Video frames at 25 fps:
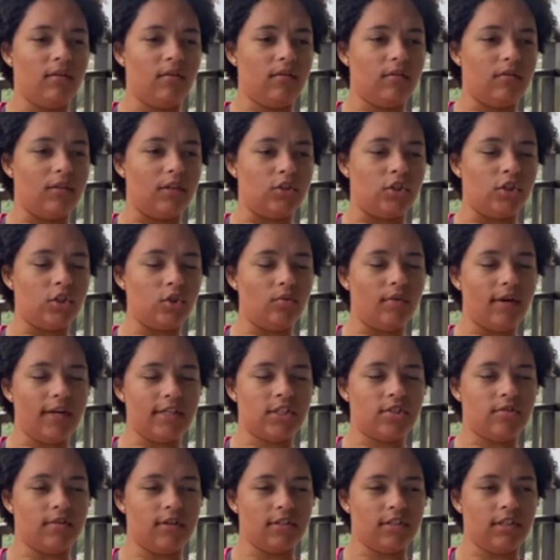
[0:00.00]
The two
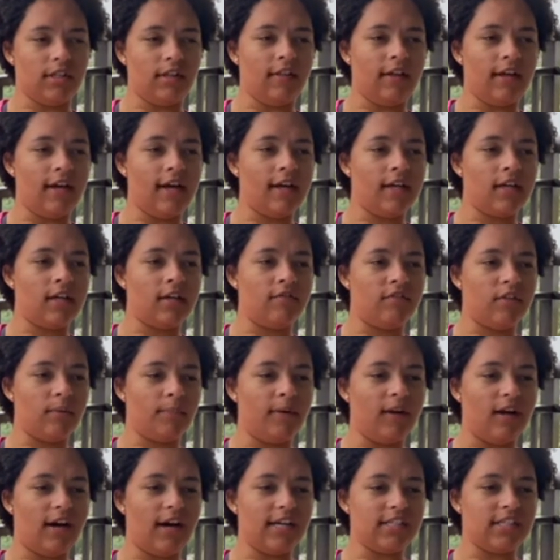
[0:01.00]
restaurants on the end of the
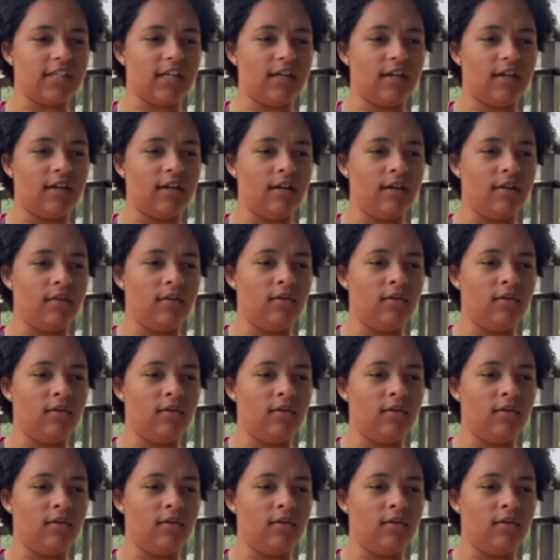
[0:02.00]
plaza,